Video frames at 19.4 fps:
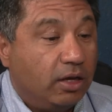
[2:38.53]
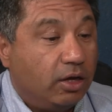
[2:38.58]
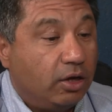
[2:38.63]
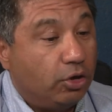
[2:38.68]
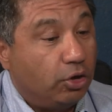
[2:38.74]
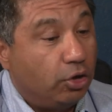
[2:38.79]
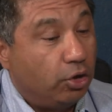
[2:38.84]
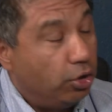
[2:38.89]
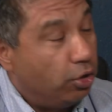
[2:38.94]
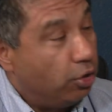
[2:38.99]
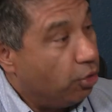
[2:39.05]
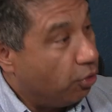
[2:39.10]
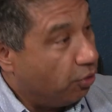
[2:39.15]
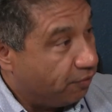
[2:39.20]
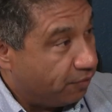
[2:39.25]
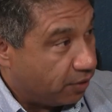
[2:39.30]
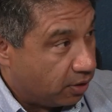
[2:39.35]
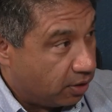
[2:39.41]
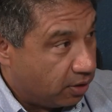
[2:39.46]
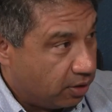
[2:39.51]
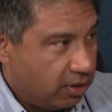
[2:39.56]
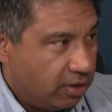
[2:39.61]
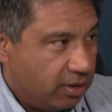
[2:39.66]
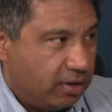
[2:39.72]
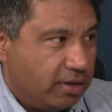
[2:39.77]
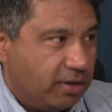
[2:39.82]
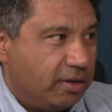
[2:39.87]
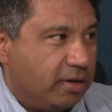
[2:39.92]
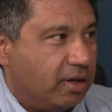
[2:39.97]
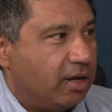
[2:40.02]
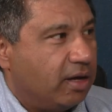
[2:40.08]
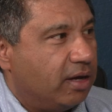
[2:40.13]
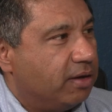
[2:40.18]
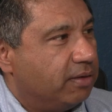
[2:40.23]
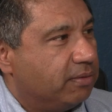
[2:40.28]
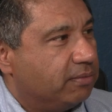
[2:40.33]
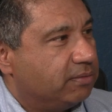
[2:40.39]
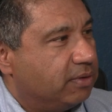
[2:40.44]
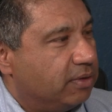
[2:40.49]
learn over
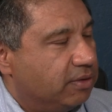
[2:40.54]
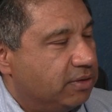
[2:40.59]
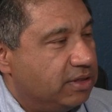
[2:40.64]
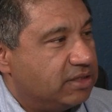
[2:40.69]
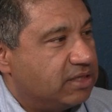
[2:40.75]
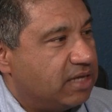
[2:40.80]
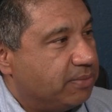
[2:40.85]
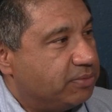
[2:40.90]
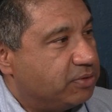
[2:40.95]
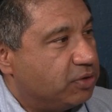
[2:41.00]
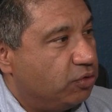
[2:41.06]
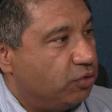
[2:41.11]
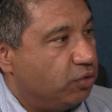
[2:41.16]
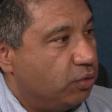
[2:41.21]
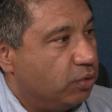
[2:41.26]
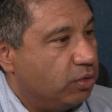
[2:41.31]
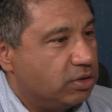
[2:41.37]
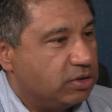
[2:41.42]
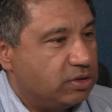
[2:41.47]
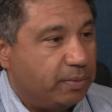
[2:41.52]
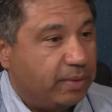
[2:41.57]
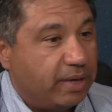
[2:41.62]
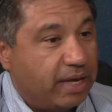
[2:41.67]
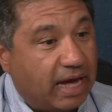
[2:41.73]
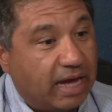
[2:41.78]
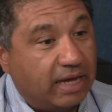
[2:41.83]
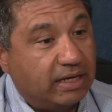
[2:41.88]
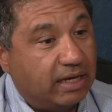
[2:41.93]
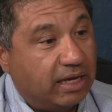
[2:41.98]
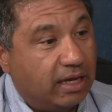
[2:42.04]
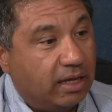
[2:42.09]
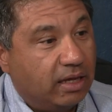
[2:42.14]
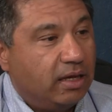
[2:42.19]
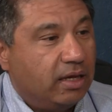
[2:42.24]
these types of tools, and we had to